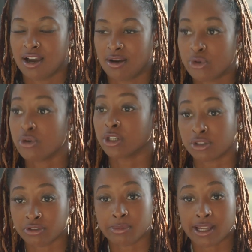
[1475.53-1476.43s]
who are
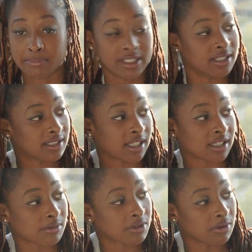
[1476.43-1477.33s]
driven by media teams,